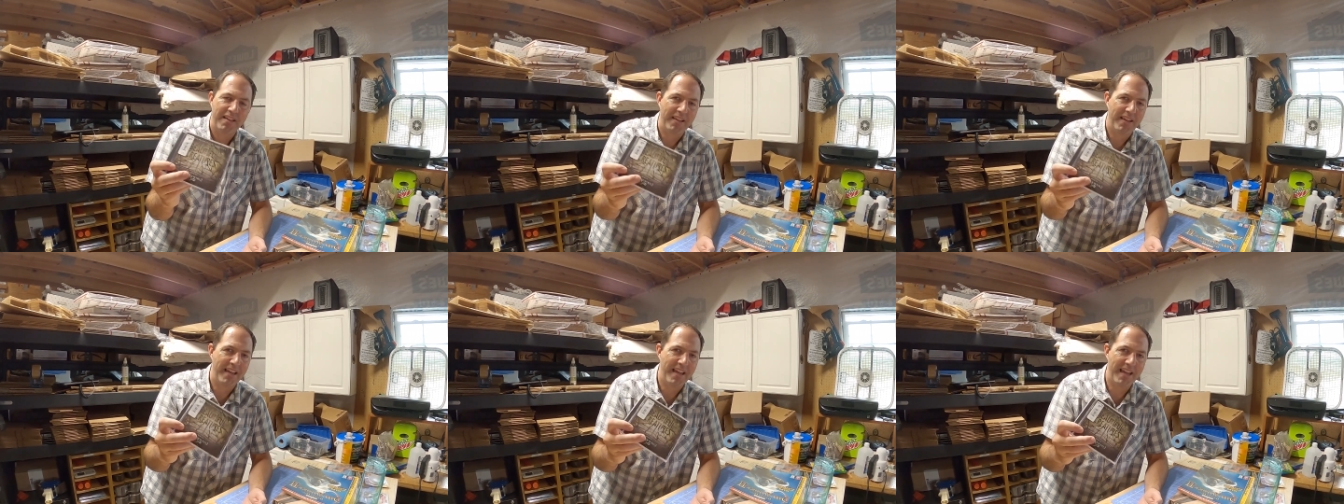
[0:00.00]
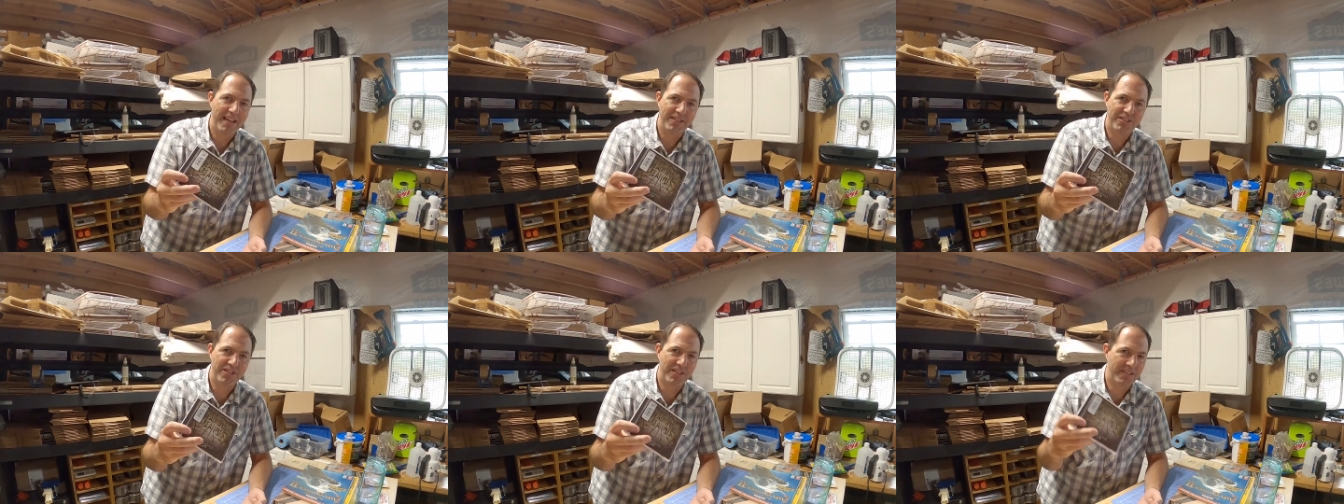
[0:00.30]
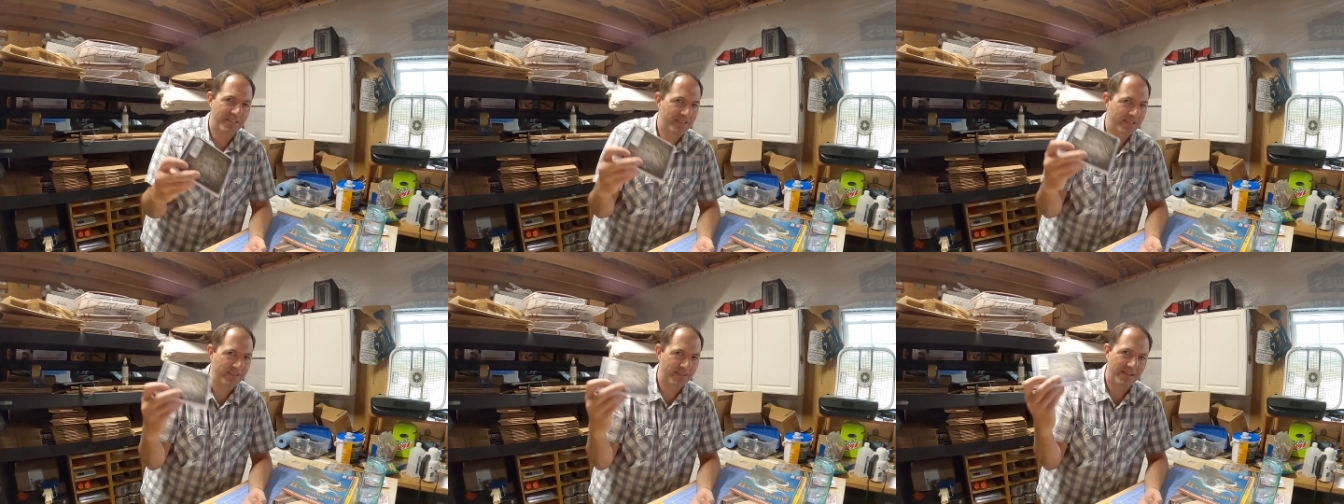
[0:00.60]
and
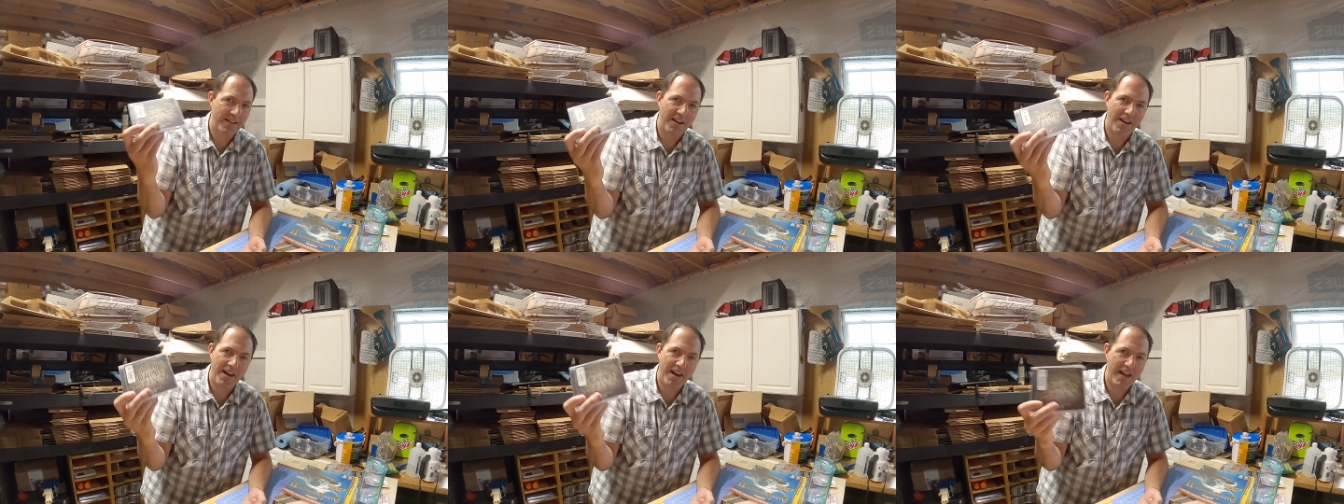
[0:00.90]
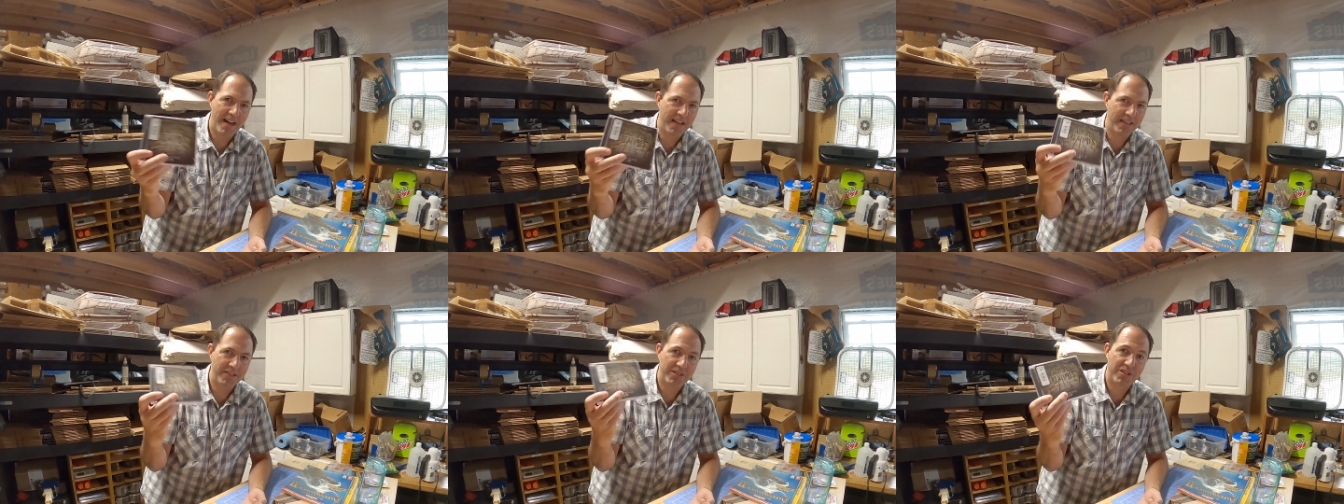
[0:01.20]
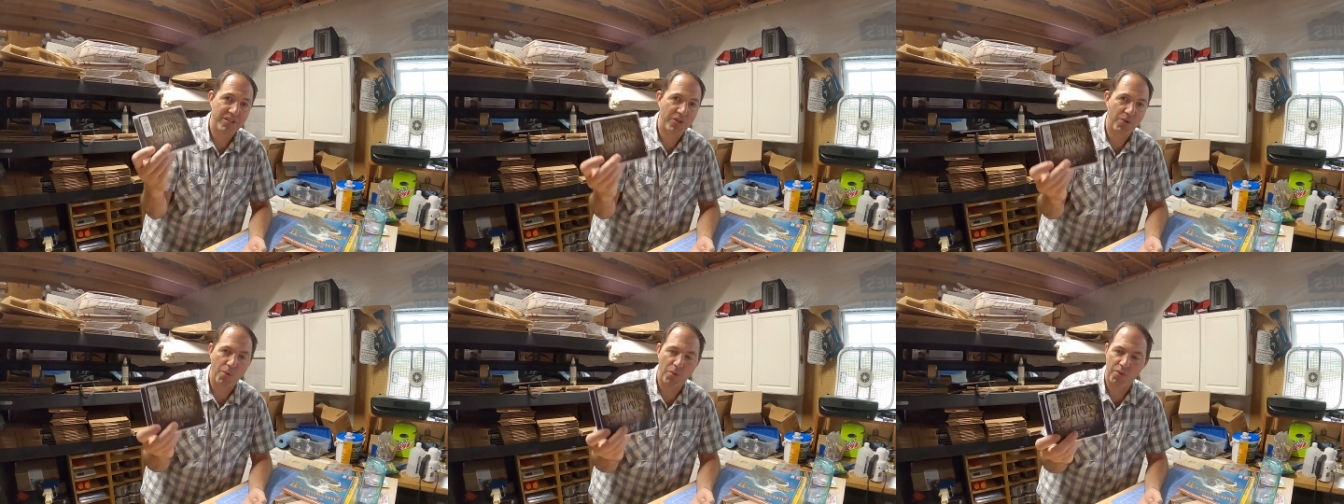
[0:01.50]
just odd
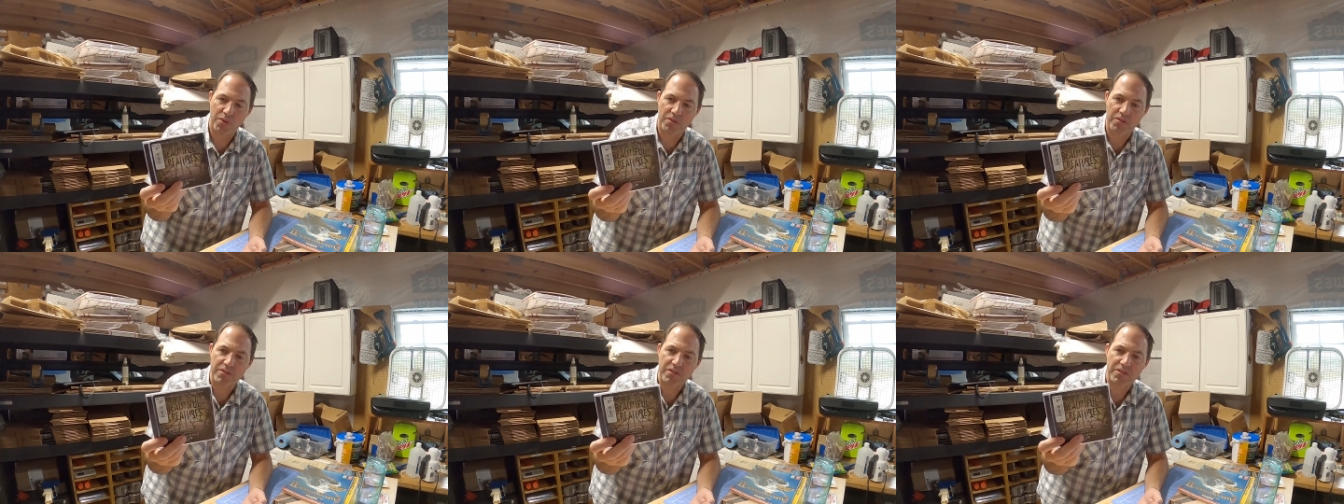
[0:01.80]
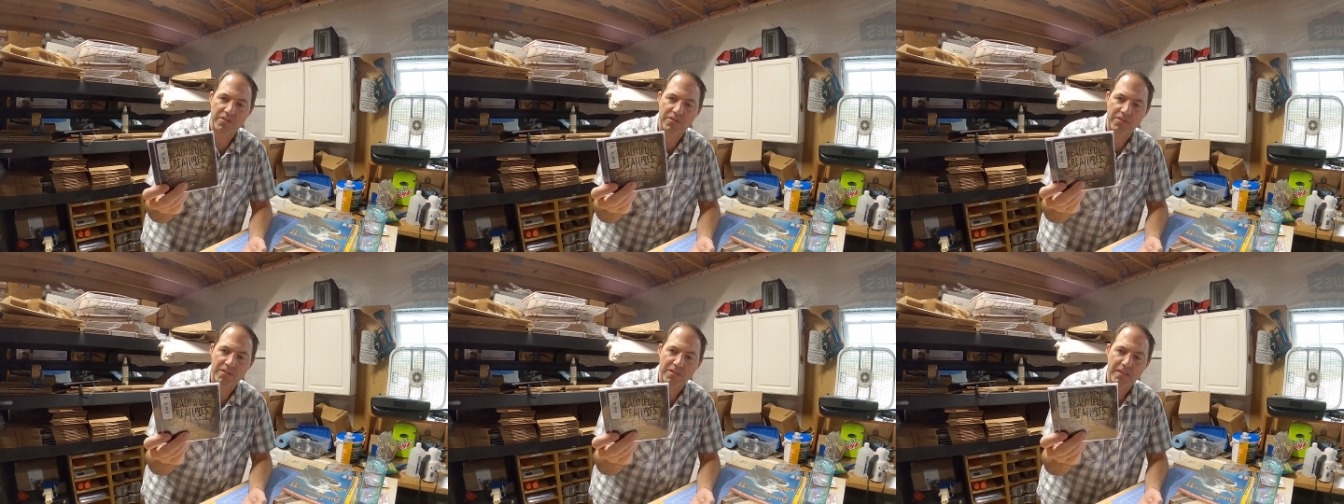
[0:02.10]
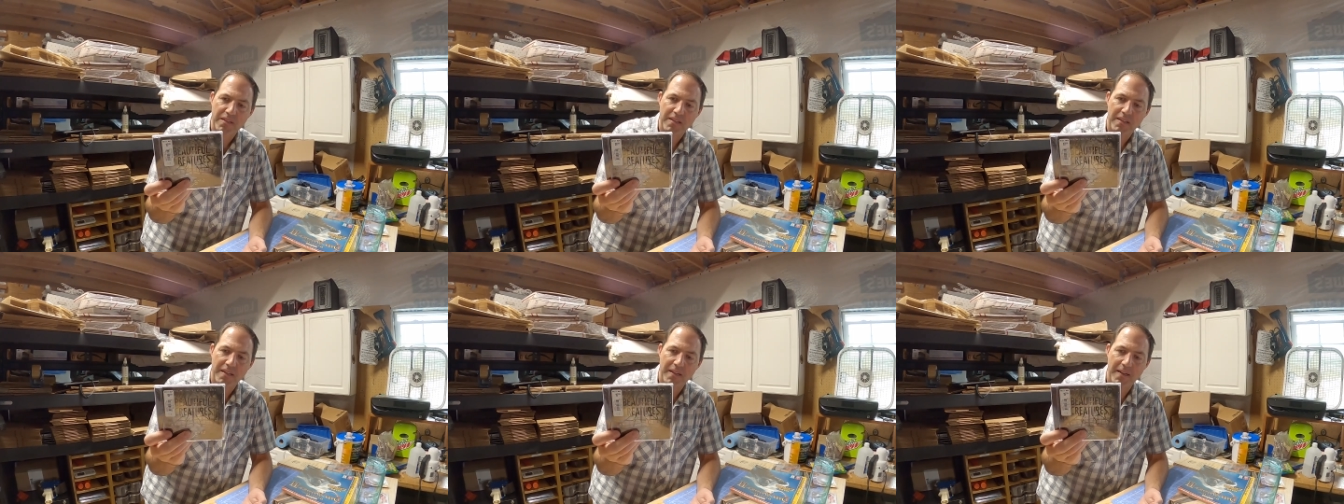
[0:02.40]
scores,
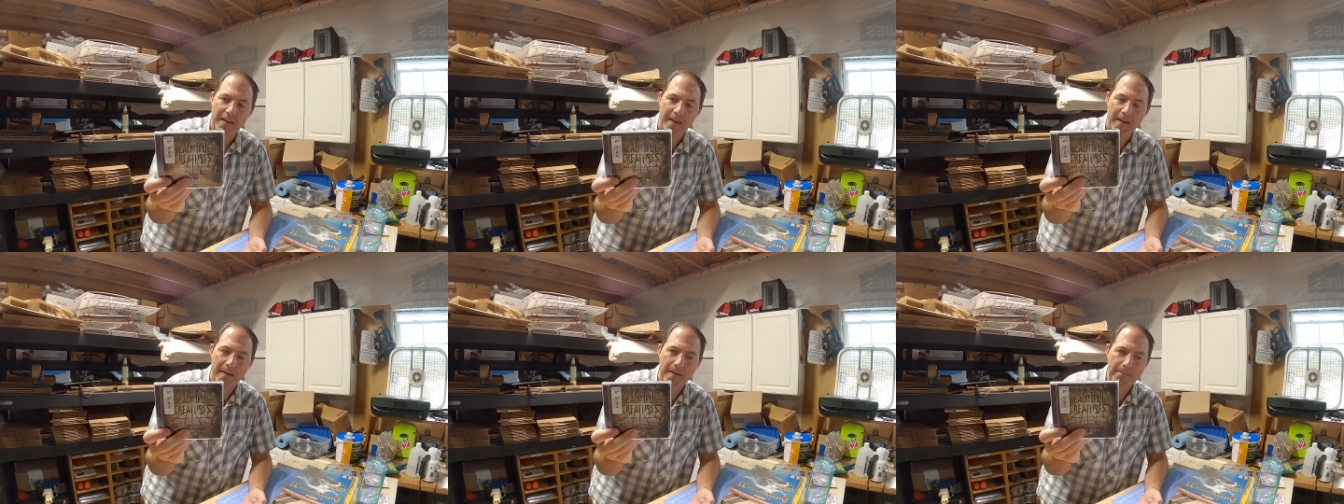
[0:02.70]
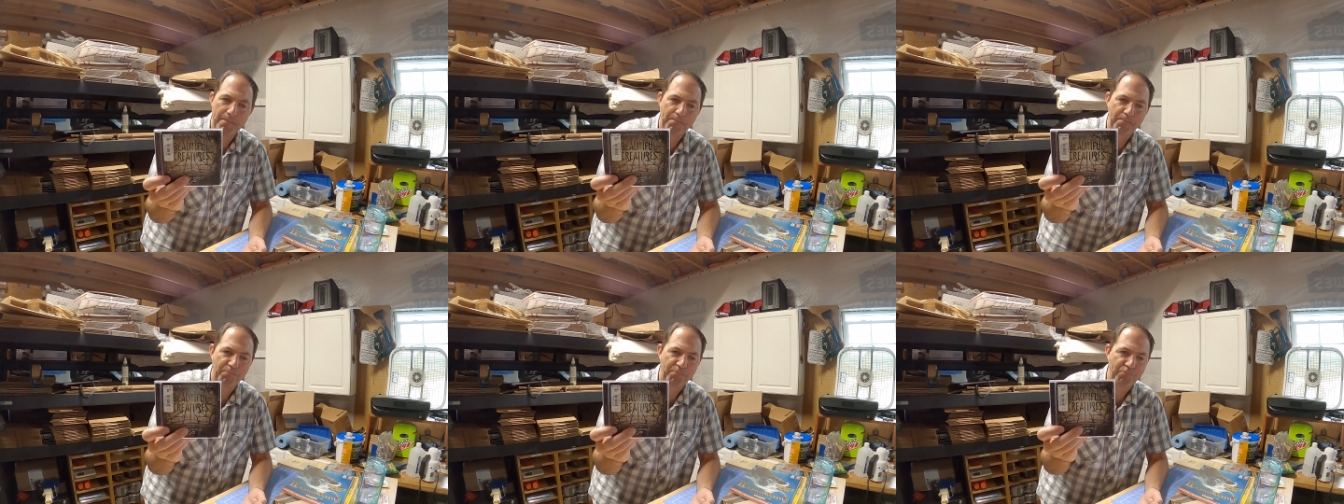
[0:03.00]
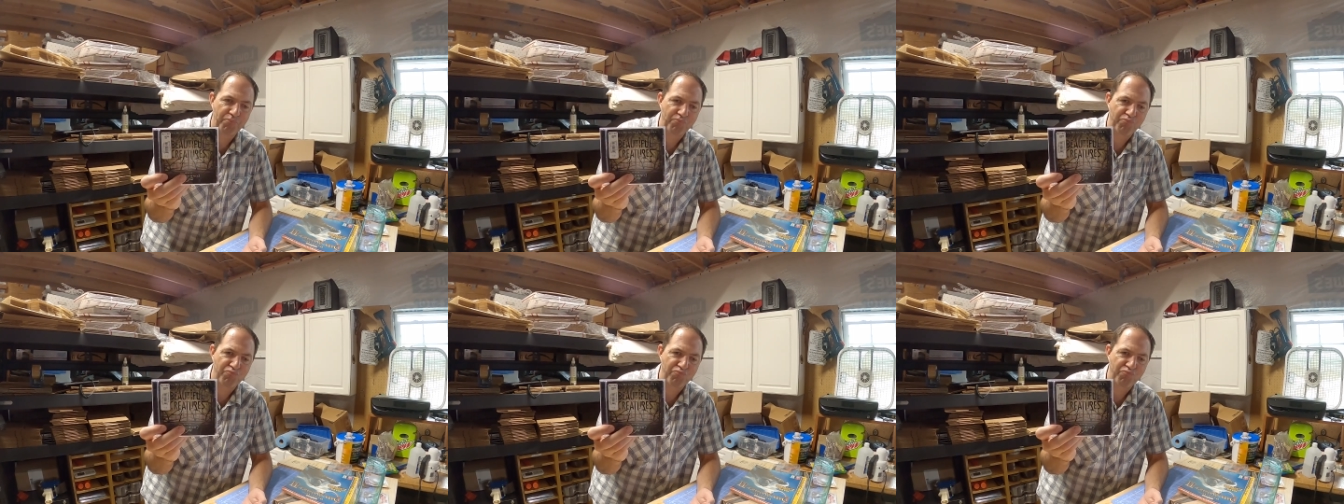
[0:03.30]
um,